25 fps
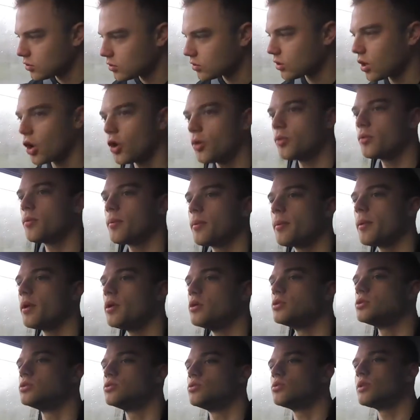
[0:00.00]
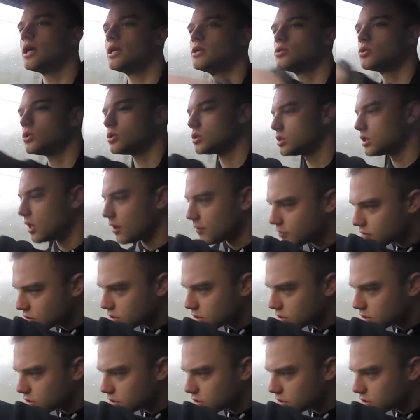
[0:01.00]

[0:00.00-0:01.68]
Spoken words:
on the GoPros and all that sort of stuff.